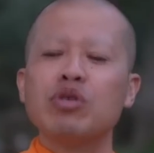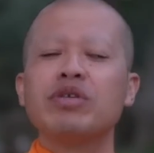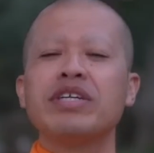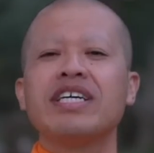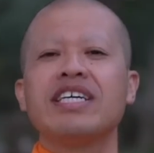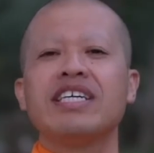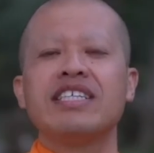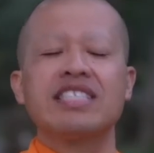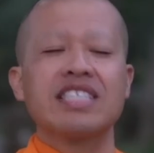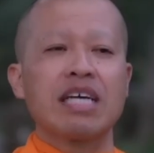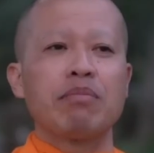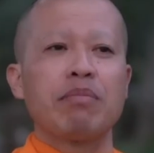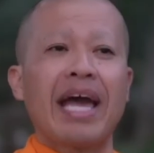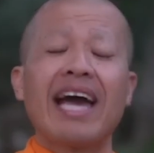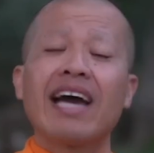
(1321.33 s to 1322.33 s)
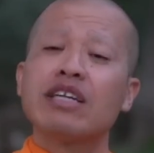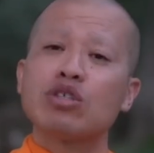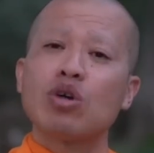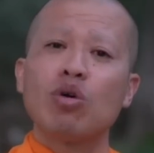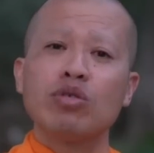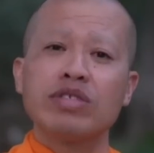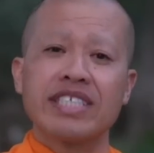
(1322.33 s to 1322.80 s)
who need some hand
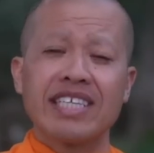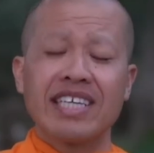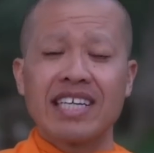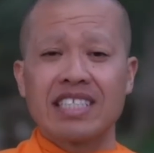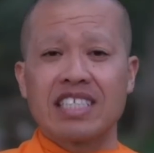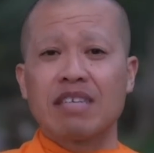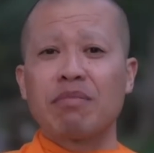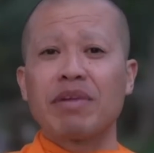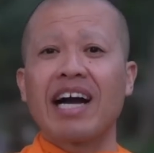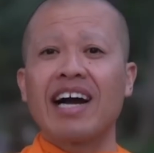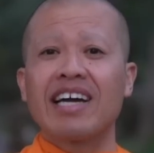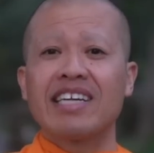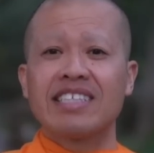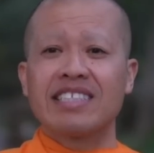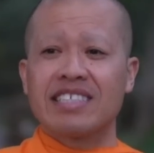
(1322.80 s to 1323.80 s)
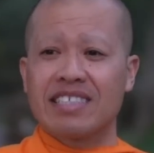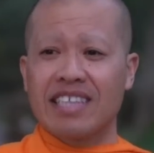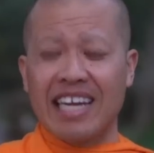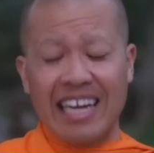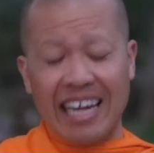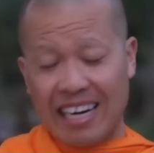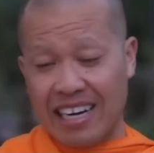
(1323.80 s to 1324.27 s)
holding and some guidance
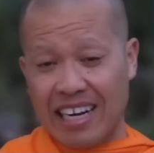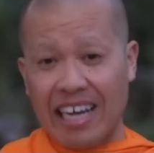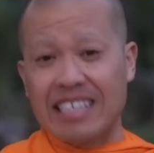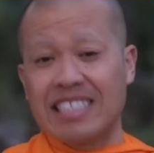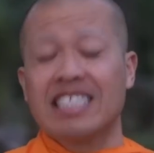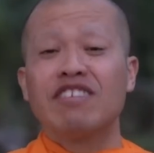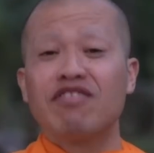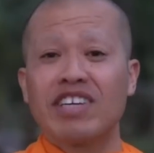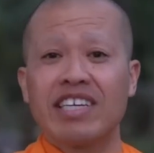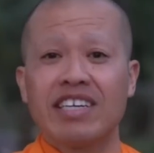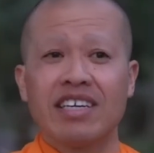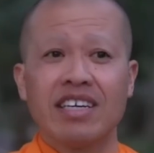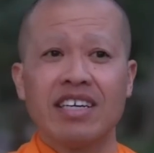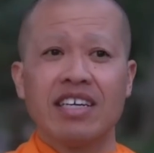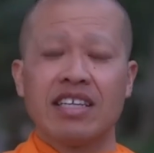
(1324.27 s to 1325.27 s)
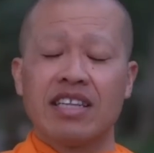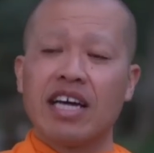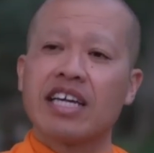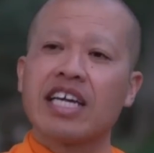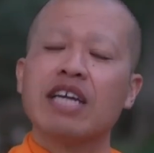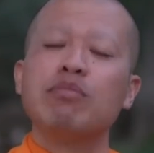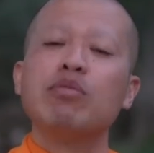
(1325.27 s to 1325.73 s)
and an activity
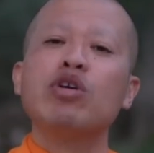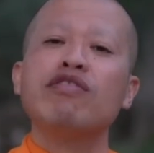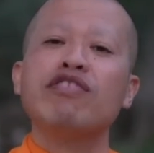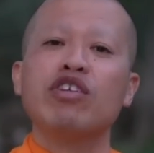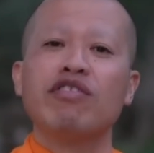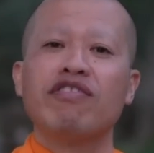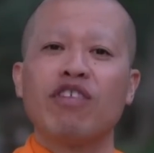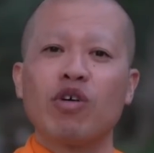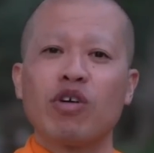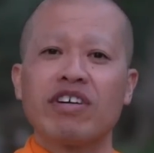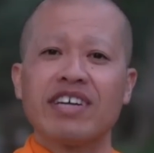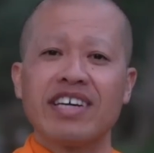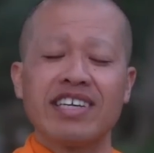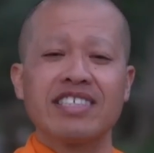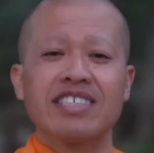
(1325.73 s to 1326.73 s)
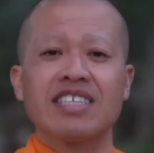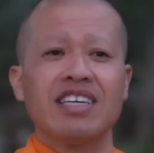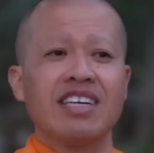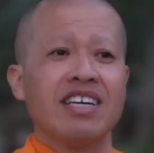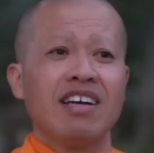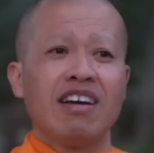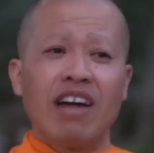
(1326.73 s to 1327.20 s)
that can move you forward is
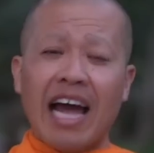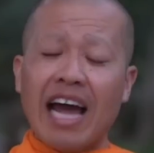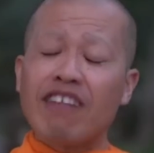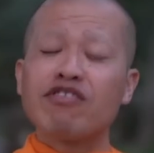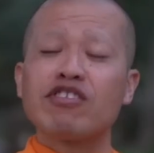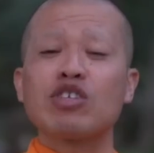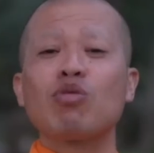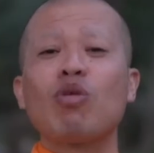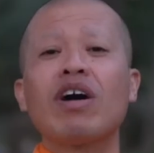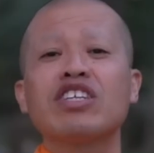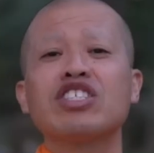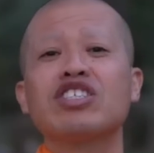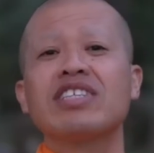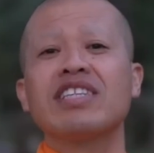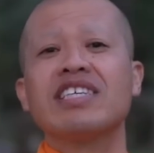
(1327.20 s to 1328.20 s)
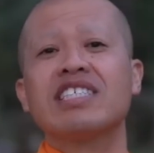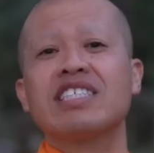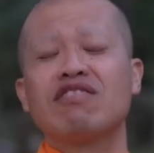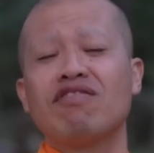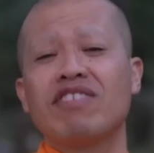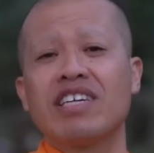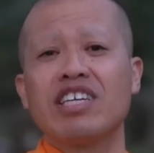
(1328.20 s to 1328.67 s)
after watching
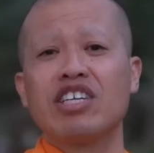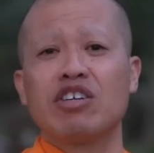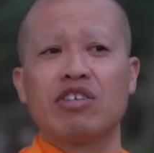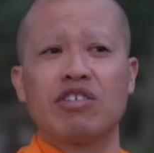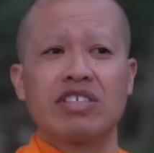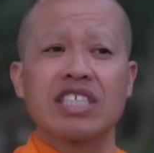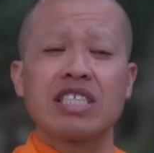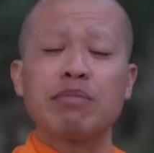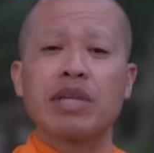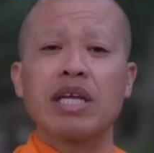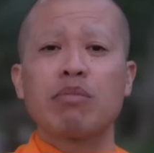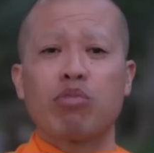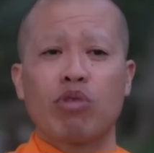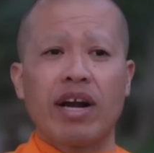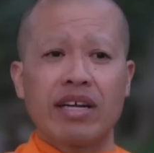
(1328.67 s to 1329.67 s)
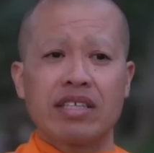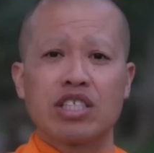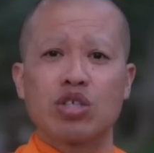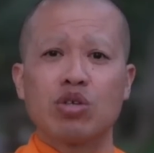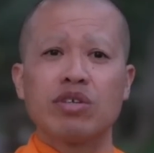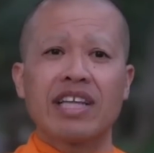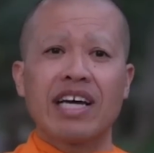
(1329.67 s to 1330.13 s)
this video, something
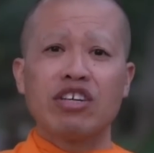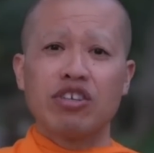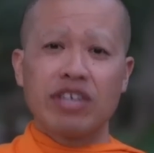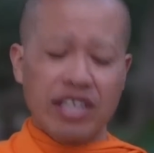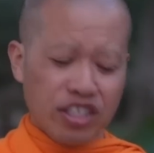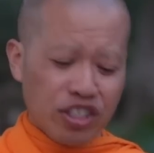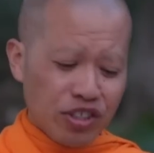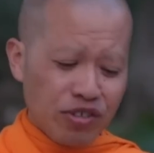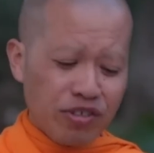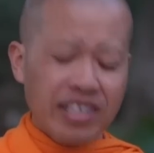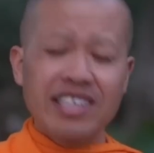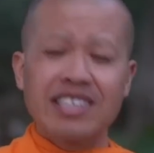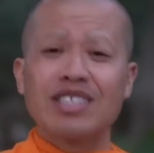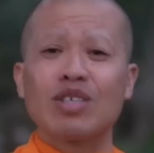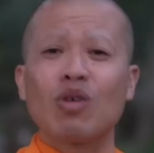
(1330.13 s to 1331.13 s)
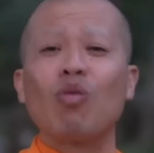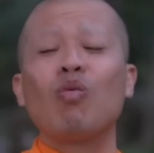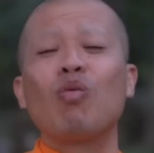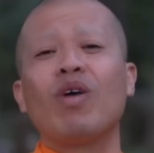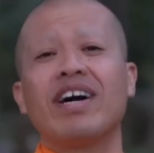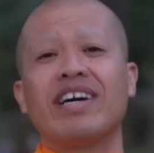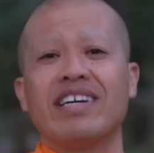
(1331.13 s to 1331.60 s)
practical that you can do is
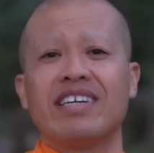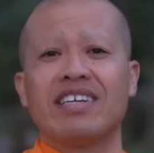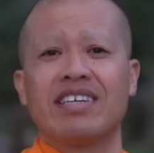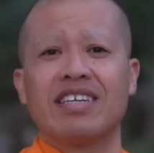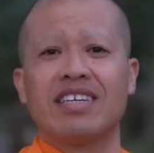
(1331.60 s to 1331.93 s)
one,